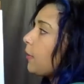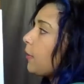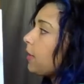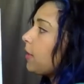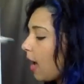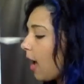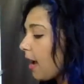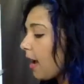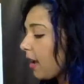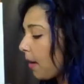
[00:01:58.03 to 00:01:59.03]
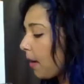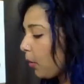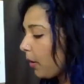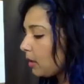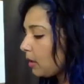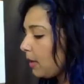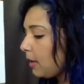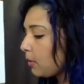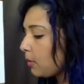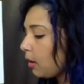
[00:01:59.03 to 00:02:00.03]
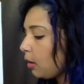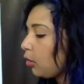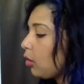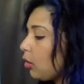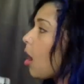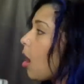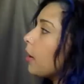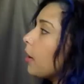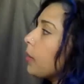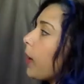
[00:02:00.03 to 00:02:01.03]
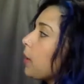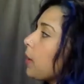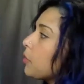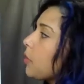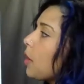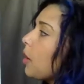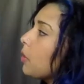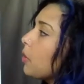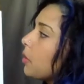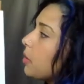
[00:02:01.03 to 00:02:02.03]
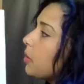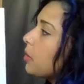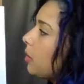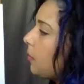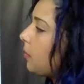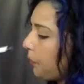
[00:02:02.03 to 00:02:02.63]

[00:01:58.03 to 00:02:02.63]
And for the sky, I'm going to be using longer brush strokes.